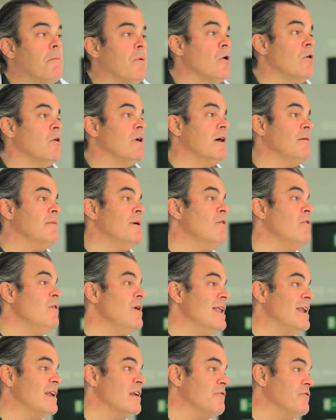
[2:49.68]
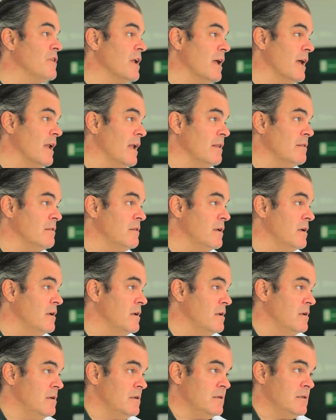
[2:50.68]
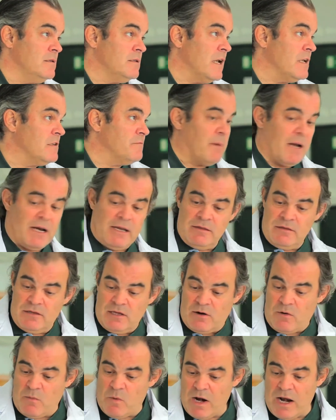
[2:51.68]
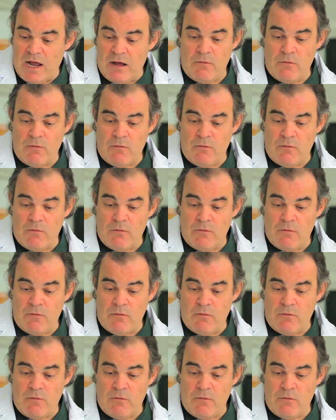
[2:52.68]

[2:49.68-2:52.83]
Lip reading: From what I can see, the coolant is as transparent as